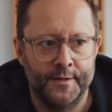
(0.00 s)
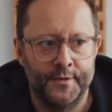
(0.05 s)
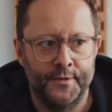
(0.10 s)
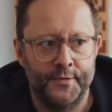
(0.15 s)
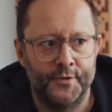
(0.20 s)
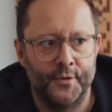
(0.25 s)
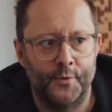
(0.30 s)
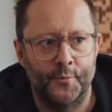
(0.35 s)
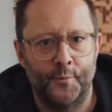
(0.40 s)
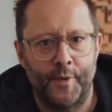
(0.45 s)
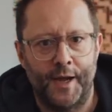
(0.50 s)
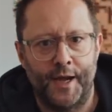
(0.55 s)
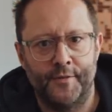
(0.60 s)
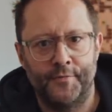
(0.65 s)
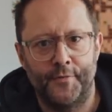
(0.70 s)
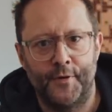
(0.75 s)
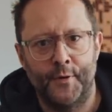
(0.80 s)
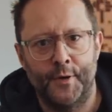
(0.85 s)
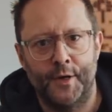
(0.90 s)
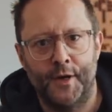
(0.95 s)
So
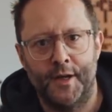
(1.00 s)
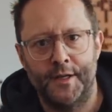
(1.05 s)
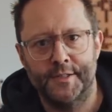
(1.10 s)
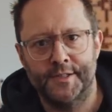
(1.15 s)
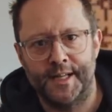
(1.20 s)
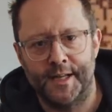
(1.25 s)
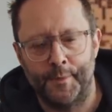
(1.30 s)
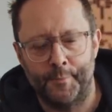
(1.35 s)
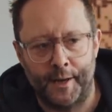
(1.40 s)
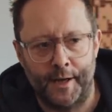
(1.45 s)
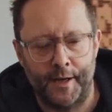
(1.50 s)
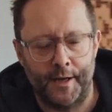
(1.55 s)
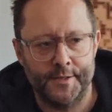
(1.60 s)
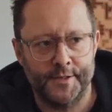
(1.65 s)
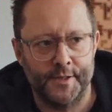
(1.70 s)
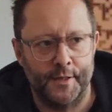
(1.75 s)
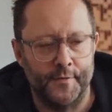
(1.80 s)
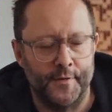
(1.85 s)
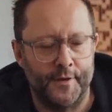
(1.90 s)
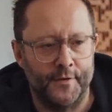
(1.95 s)
headphone guys get a
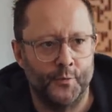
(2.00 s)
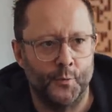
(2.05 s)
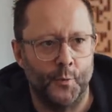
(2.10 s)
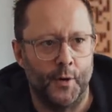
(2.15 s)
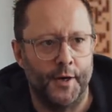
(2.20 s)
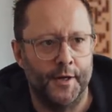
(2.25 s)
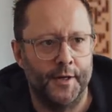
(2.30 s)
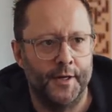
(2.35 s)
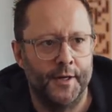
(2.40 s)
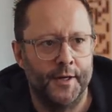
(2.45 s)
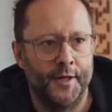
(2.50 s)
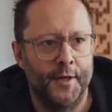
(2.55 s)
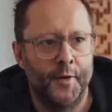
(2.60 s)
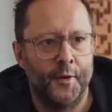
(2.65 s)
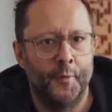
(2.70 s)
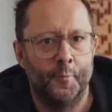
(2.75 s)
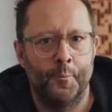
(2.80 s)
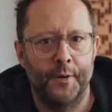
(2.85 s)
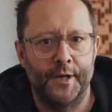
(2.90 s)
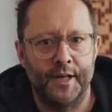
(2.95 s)
pass on this one,
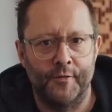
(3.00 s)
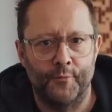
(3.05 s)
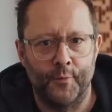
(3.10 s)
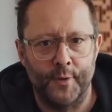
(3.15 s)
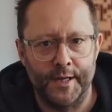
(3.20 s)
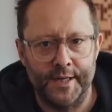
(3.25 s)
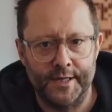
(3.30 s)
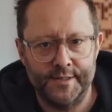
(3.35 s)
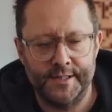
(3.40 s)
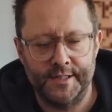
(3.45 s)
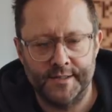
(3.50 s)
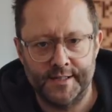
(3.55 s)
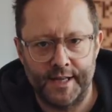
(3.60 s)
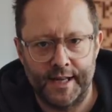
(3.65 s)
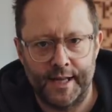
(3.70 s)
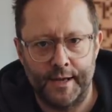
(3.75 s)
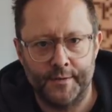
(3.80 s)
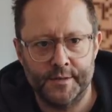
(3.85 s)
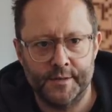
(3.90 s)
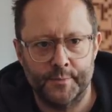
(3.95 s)
but if we're listening to
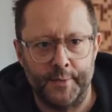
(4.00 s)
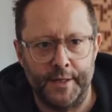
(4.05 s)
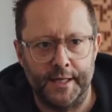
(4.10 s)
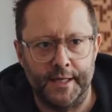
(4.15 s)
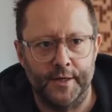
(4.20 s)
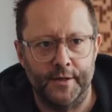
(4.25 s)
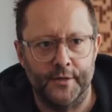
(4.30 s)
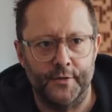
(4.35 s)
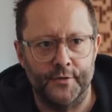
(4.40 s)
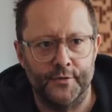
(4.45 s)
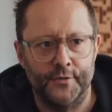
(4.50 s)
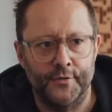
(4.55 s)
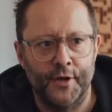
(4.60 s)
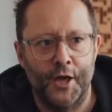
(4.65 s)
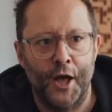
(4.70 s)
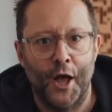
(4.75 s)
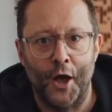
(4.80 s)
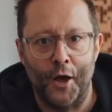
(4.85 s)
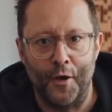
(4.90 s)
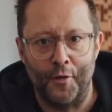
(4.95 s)
loudspeakers,
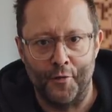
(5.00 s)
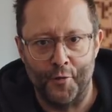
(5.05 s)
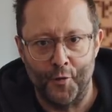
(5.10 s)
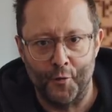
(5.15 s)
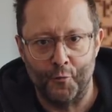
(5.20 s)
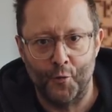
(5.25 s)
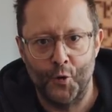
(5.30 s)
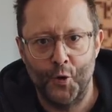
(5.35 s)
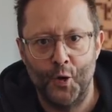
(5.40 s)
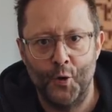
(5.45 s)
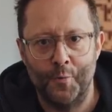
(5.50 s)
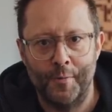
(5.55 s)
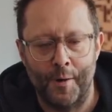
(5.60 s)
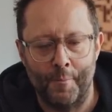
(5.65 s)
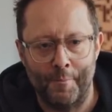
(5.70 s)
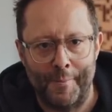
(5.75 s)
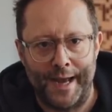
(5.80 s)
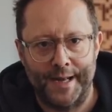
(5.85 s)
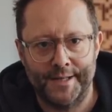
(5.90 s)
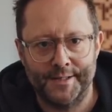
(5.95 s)
the room
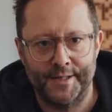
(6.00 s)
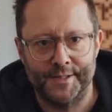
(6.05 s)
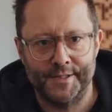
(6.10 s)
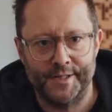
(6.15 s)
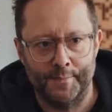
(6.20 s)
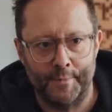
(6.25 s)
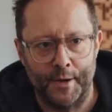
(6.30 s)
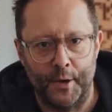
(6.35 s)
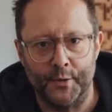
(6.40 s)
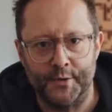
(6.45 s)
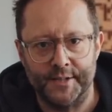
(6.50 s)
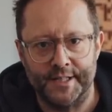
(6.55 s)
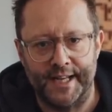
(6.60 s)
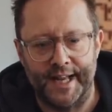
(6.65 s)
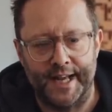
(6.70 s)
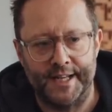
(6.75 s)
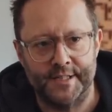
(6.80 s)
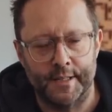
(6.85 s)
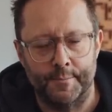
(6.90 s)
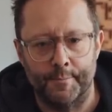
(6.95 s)
matters the most. It
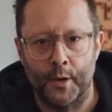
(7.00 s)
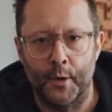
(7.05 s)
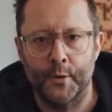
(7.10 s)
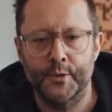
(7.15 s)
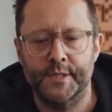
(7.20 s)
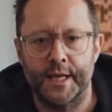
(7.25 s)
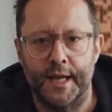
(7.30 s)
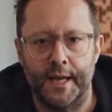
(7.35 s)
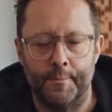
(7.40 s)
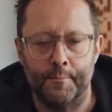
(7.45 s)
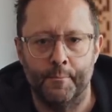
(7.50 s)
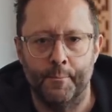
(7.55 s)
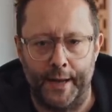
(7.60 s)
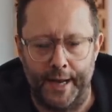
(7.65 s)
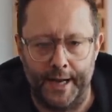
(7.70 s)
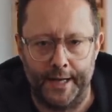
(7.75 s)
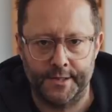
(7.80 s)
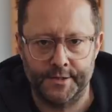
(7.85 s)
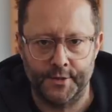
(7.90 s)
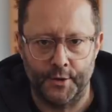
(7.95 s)
has the most
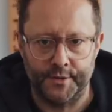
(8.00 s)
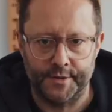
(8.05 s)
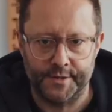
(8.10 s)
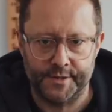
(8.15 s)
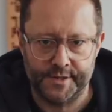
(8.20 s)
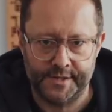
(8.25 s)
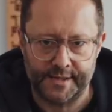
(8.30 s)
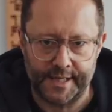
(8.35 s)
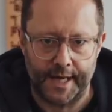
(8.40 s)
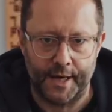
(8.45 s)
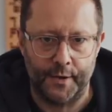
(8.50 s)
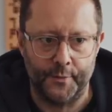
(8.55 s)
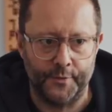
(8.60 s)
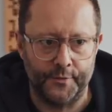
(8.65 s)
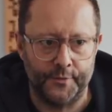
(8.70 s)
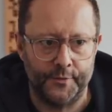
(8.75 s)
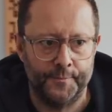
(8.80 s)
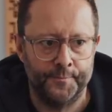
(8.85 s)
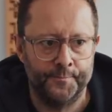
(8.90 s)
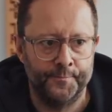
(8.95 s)
impact on
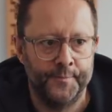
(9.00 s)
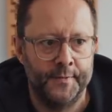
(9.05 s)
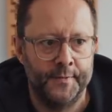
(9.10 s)
sound.